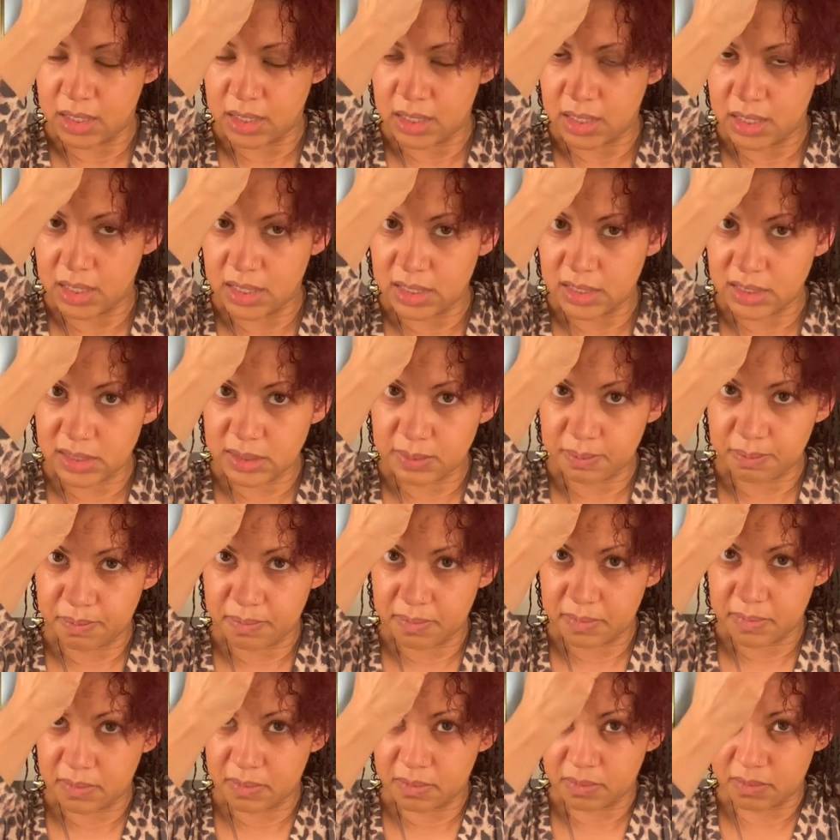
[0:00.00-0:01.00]
is
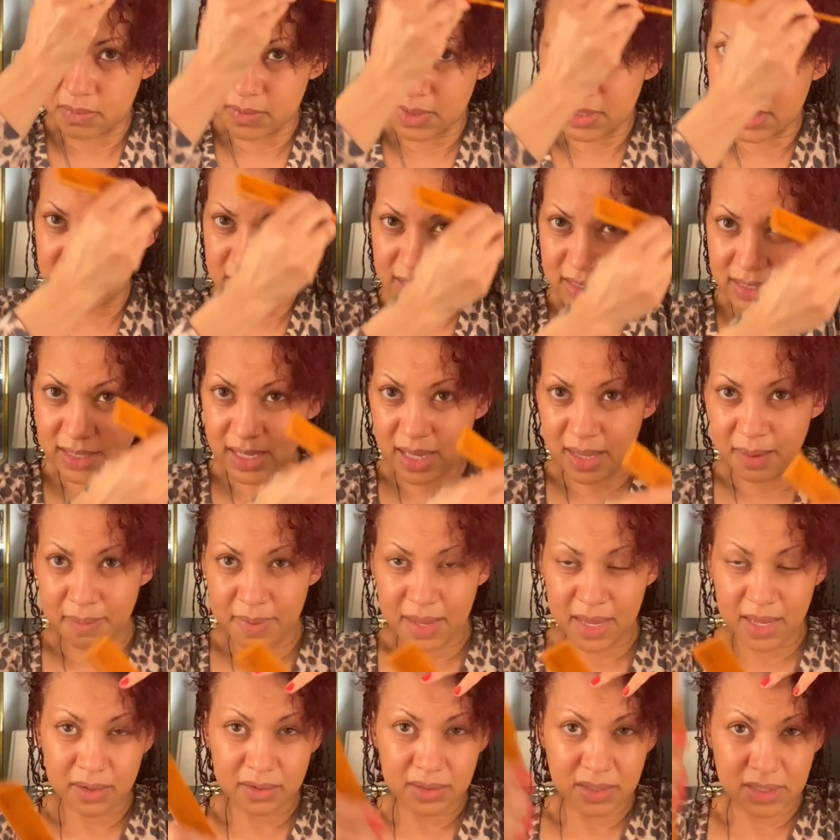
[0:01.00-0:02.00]
the same
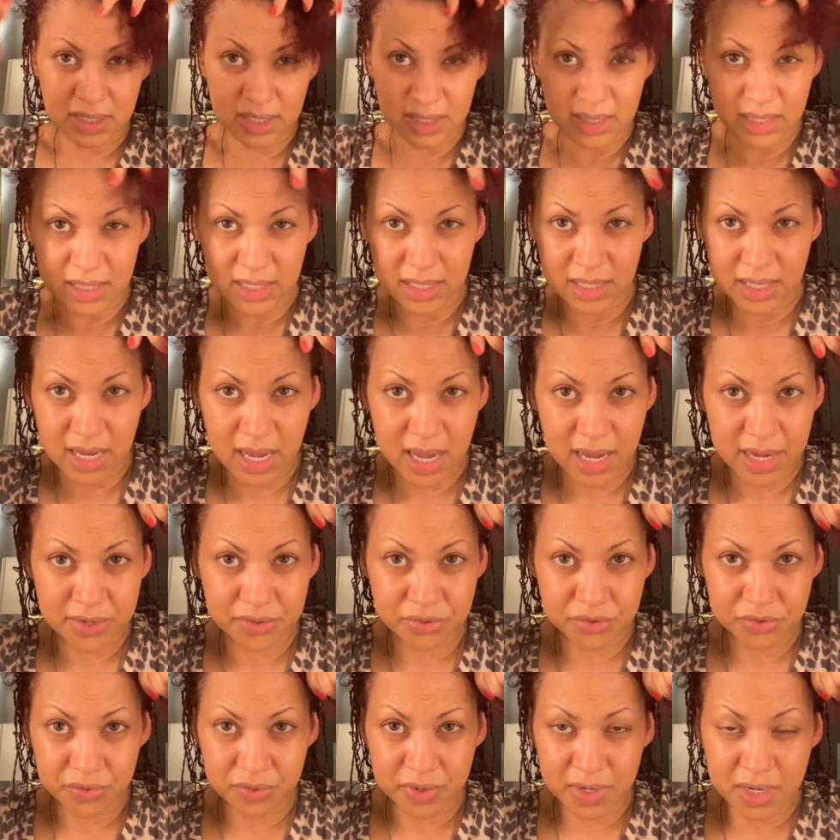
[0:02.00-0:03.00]
house that The
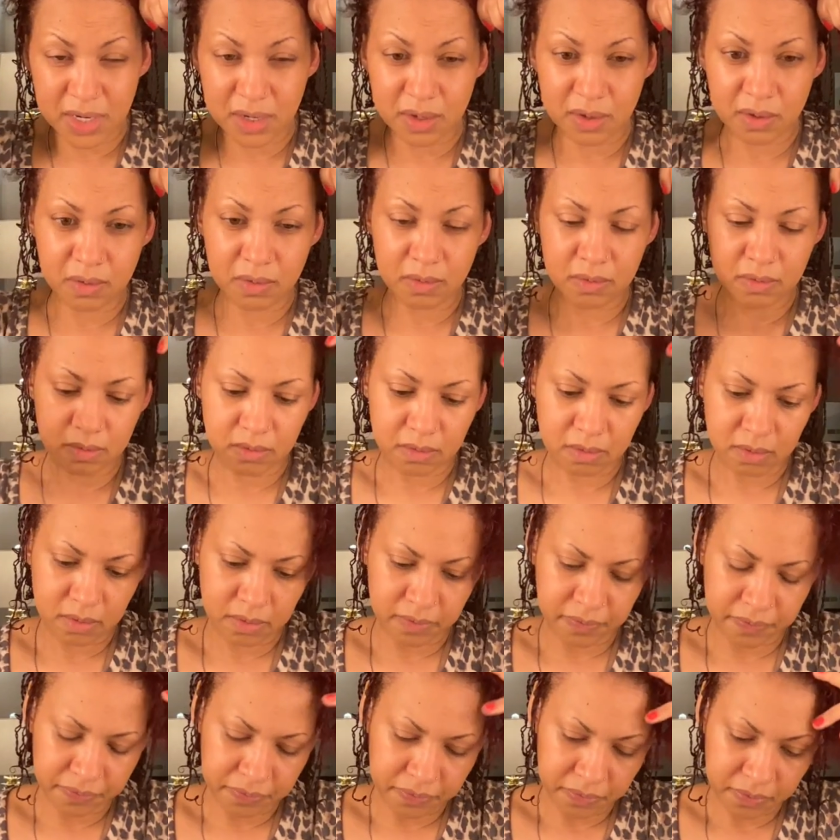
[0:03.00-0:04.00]
Conjuring,
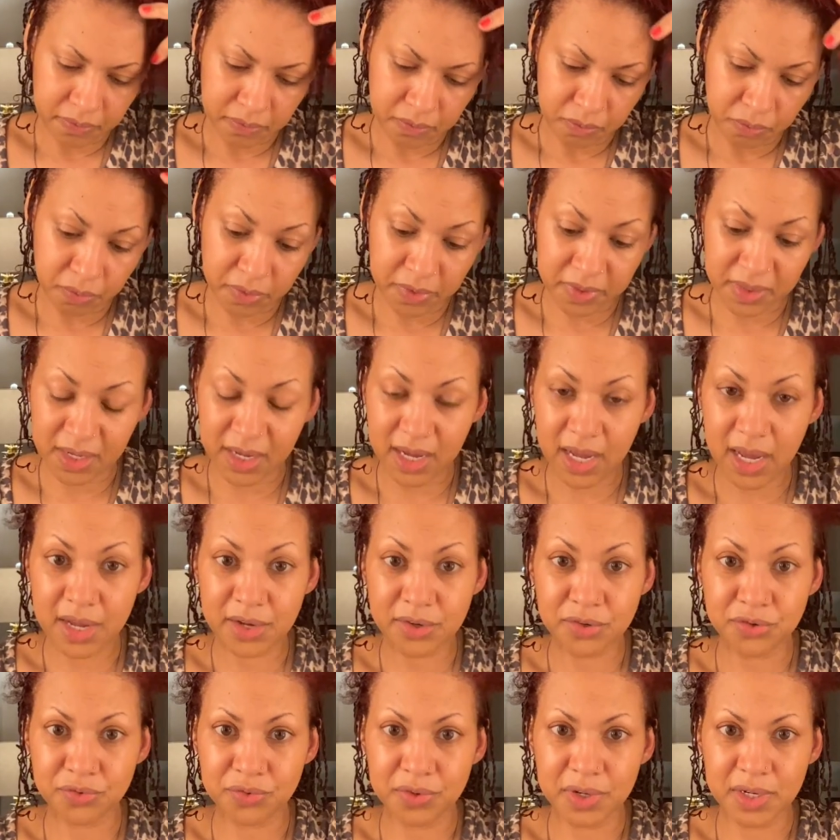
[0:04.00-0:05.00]
where The
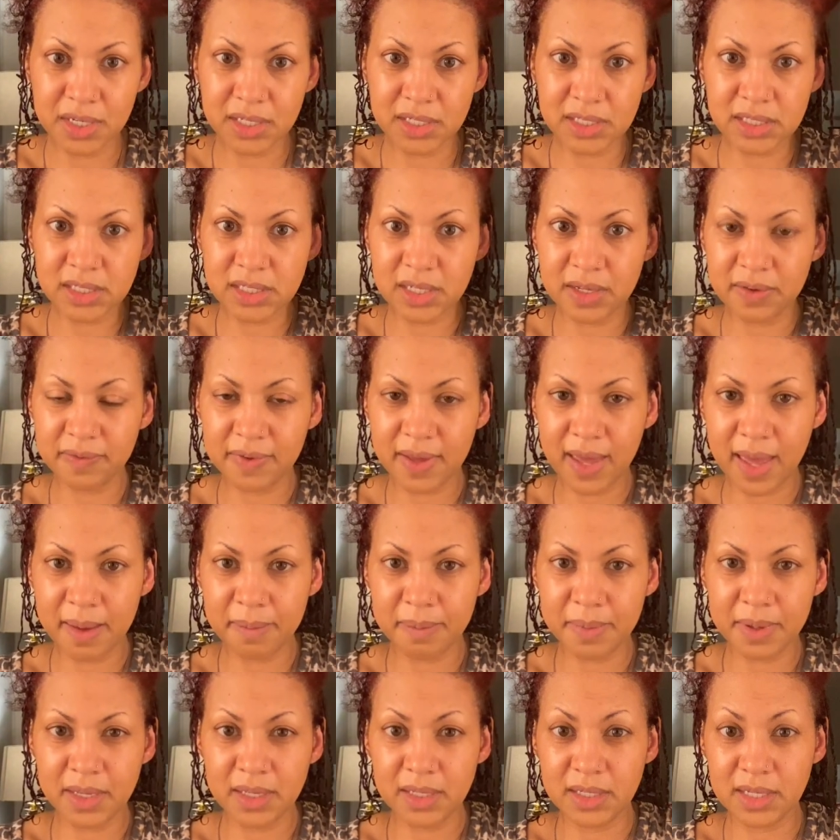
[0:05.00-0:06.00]
Conjuring stuff
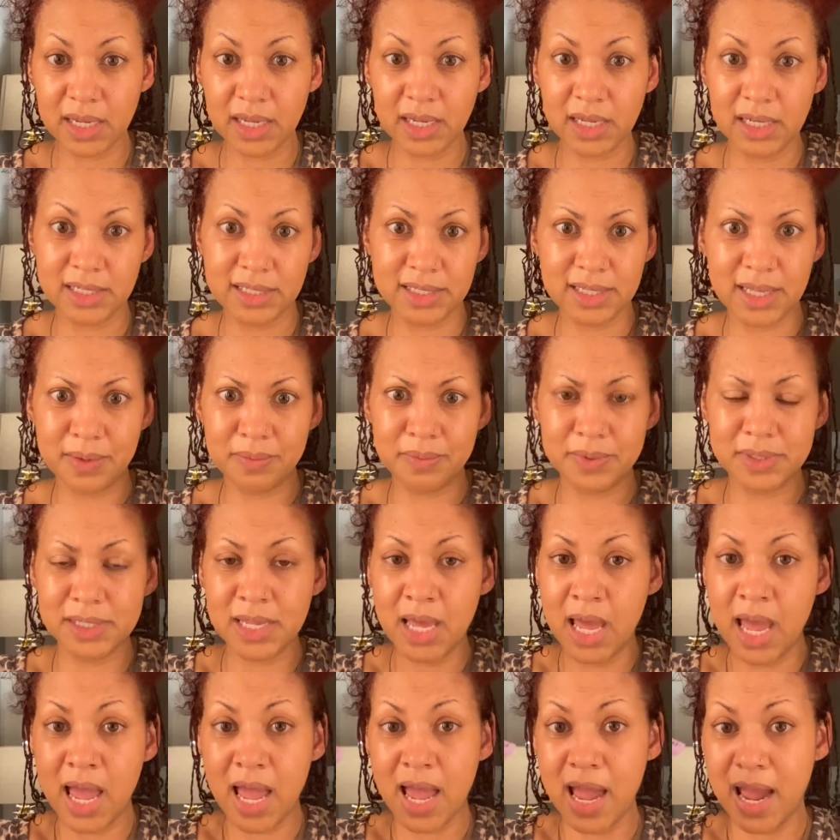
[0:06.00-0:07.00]
happened. I guess that was,
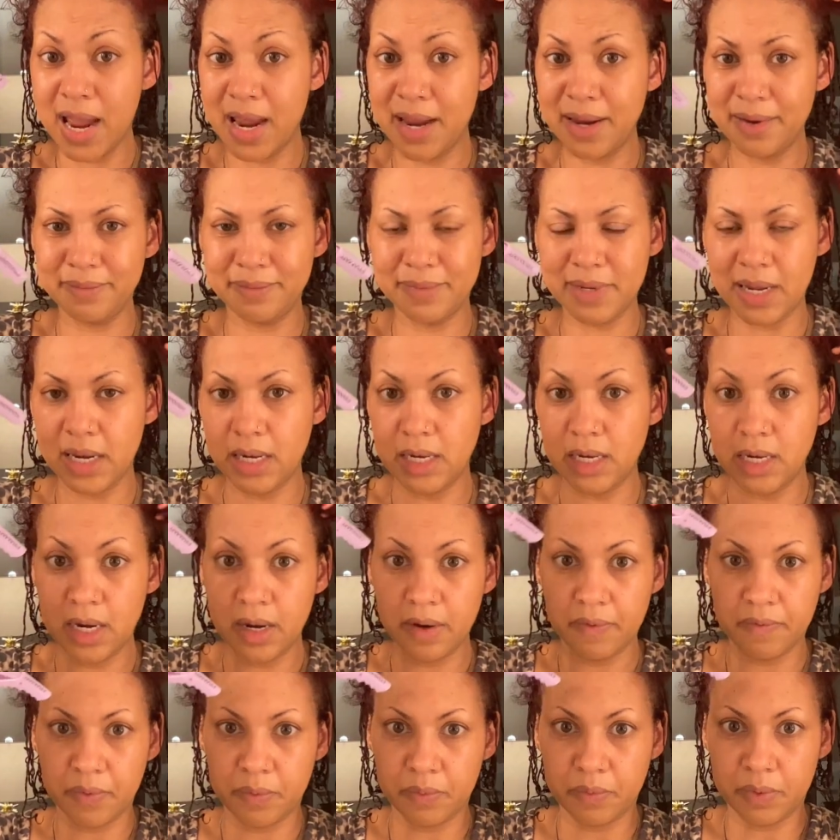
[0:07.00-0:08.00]
I
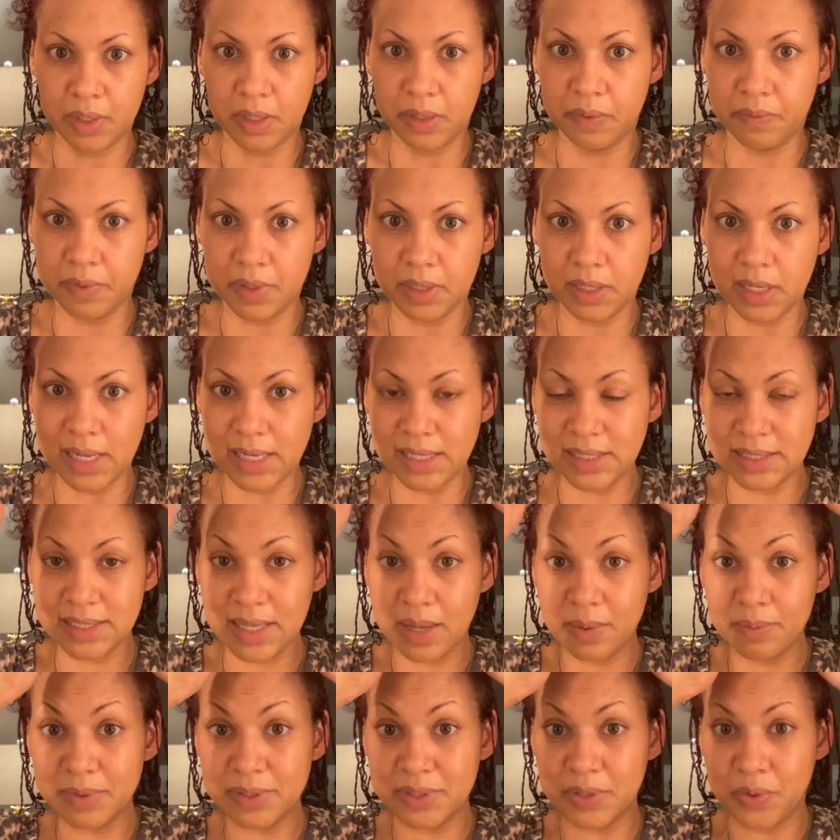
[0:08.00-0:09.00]
never really realized
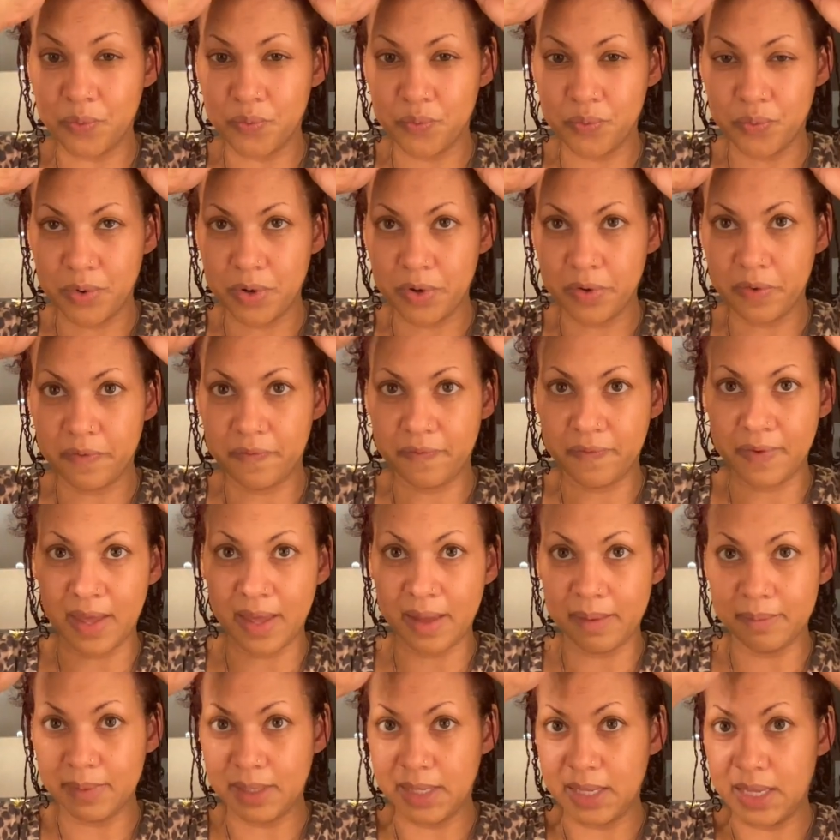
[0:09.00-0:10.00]
that was a real
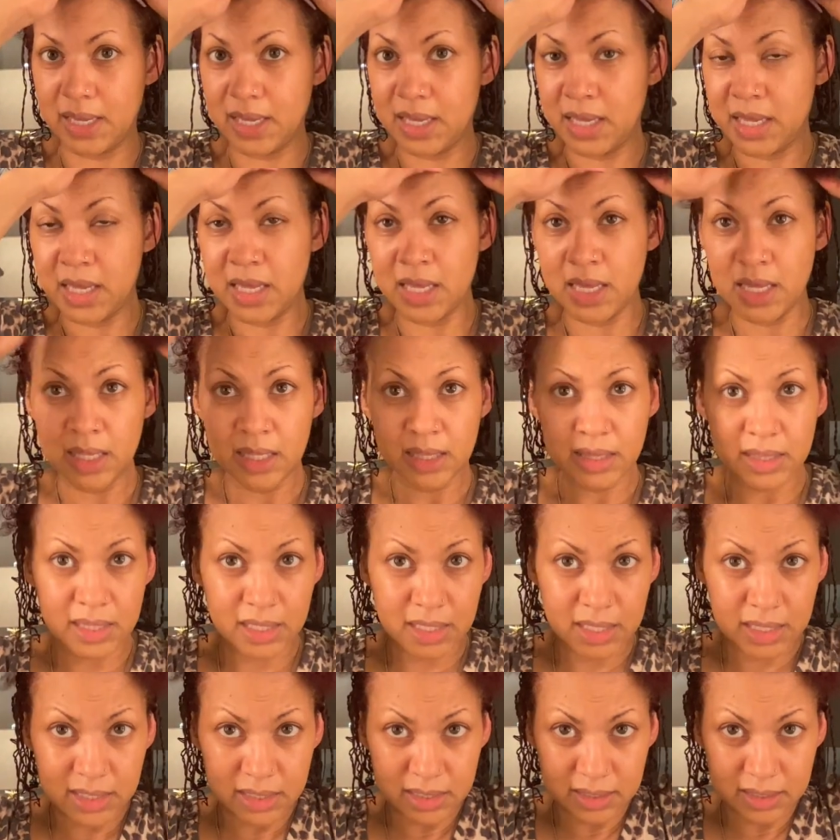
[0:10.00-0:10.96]
family that